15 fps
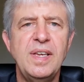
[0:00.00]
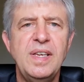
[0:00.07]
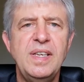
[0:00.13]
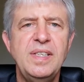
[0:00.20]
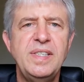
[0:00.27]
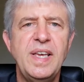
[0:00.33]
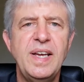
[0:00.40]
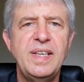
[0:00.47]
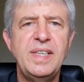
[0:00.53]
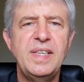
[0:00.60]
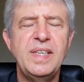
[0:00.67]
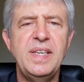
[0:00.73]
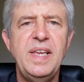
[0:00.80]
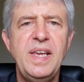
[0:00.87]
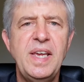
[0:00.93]
is that
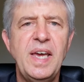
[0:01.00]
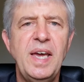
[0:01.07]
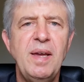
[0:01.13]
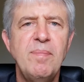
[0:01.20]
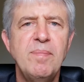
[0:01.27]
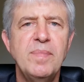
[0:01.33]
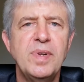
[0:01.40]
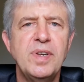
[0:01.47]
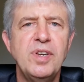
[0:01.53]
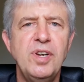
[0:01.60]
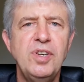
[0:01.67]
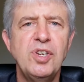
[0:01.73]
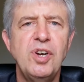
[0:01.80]
he came not